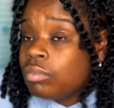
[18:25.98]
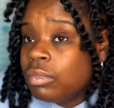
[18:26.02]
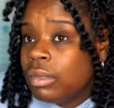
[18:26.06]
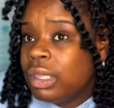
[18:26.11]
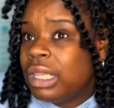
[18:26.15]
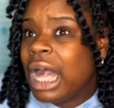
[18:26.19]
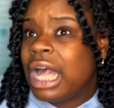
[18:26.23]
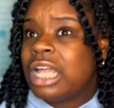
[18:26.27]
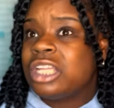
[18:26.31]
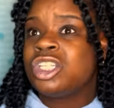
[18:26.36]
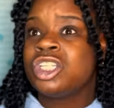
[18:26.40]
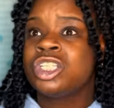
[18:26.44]

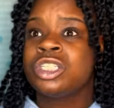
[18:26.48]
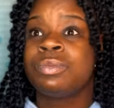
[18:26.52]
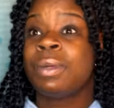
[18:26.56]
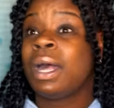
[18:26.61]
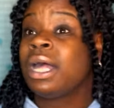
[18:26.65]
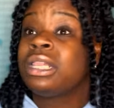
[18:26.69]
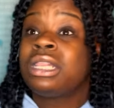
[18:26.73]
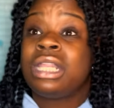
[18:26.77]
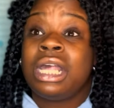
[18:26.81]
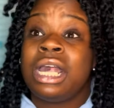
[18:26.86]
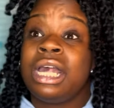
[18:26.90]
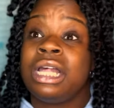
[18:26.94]
That's just
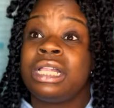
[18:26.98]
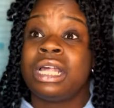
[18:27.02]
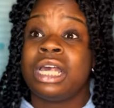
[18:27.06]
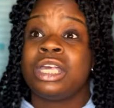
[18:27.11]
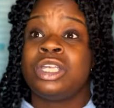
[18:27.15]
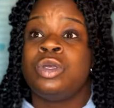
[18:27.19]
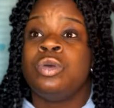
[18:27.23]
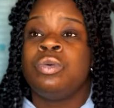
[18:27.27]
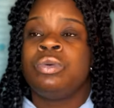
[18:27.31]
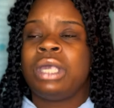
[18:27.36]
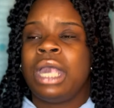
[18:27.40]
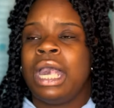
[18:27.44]
my thing.
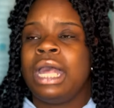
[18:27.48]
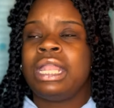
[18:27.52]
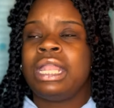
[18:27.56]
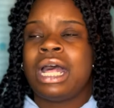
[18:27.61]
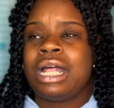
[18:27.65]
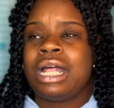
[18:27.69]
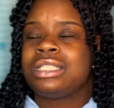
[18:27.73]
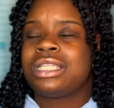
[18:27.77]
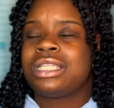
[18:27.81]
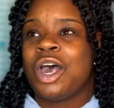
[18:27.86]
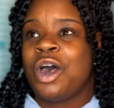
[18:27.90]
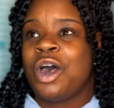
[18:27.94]
Like, you
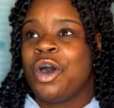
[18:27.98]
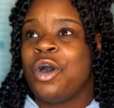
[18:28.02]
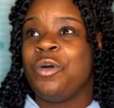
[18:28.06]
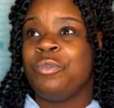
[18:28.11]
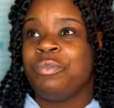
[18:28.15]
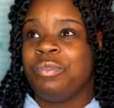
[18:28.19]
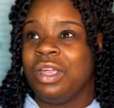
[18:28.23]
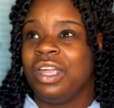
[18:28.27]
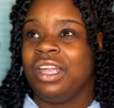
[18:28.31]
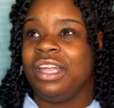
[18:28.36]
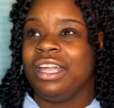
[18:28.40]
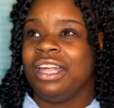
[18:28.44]
cannot tell
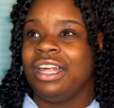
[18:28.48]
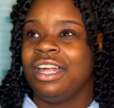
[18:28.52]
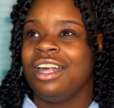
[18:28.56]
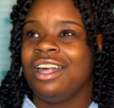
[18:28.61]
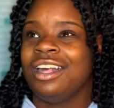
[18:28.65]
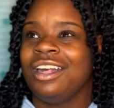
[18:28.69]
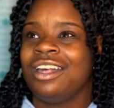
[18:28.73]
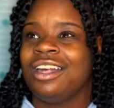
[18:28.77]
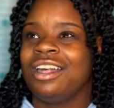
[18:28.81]
me